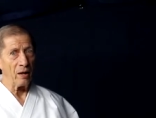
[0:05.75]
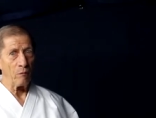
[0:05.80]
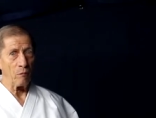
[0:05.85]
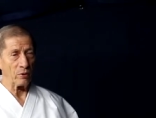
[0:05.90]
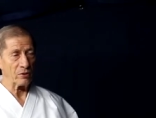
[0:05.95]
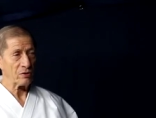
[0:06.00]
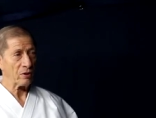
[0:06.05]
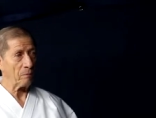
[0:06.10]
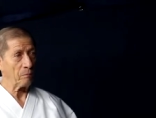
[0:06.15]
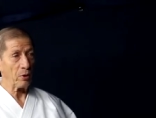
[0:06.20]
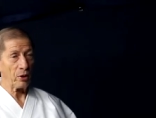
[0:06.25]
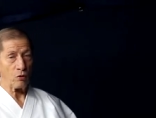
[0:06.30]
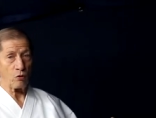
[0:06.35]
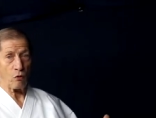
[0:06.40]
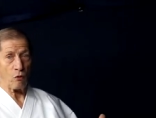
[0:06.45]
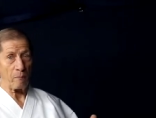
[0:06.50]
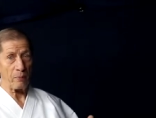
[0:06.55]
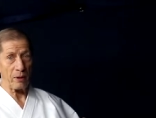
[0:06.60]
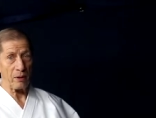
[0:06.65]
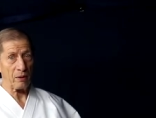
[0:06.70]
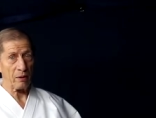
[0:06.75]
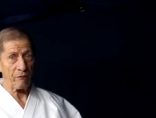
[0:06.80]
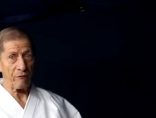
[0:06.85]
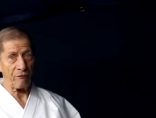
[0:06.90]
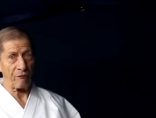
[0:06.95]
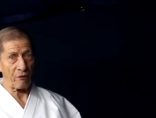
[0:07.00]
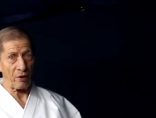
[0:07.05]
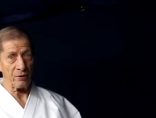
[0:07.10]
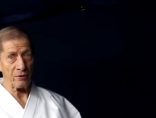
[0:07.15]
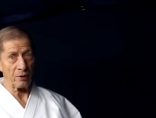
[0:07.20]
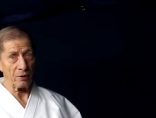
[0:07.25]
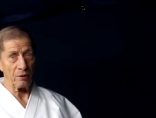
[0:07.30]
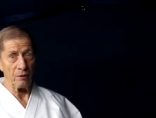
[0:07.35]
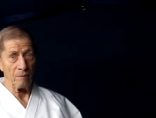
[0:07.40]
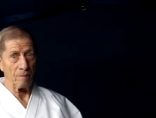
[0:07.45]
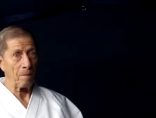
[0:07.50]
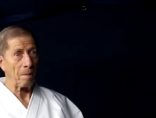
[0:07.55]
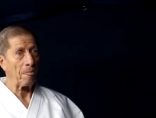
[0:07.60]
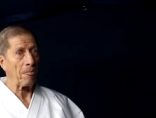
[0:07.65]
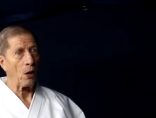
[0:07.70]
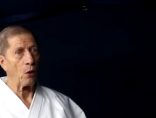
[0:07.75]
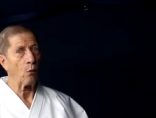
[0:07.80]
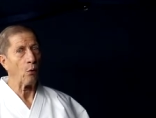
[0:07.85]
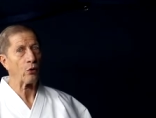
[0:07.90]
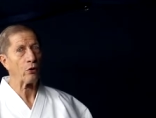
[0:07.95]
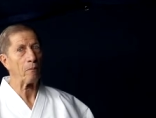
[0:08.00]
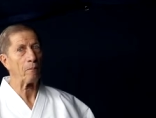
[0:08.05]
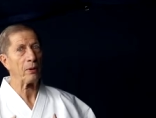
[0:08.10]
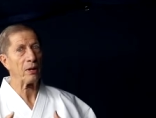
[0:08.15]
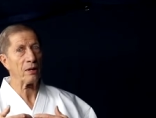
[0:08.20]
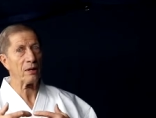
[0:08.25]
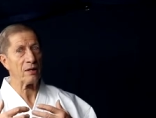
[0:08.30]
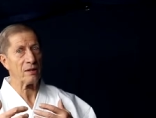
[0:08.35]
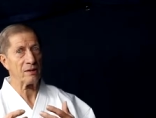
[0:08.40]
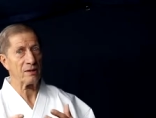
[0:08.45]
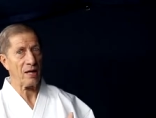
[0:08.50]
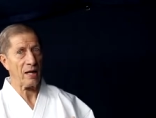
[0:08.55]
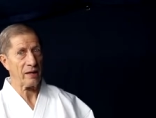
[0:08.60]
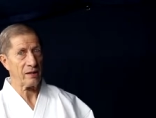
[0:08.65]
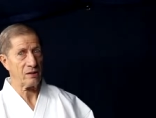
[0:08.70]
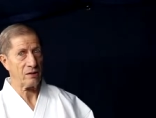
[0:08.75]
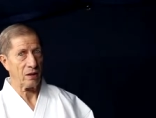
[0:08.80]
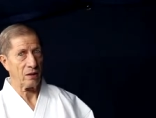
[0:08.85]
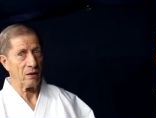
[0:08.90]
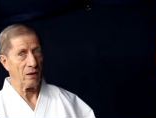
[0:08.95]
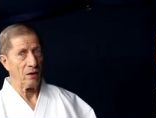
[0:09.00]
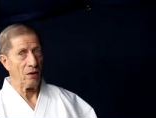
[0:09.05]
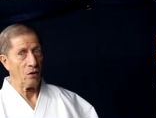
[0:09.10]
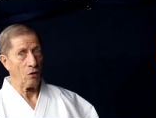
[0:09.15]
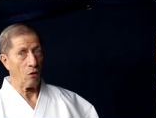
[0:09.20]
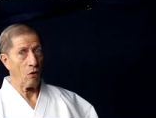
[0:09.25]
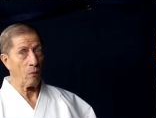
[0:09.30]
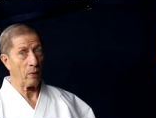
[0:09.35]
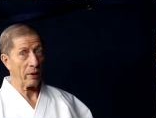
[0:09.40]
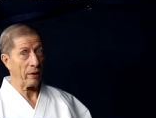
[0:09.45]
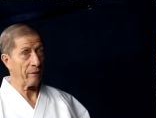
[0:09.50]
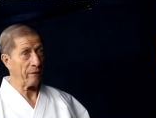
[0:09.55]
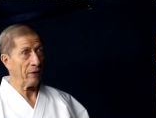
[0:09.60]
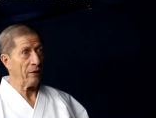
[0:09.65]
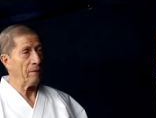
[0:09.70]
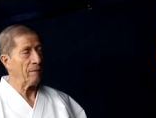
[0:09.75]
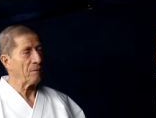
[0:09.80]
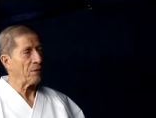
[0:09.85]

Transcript: when somebody you're being confronted or you're being enticed or whatever,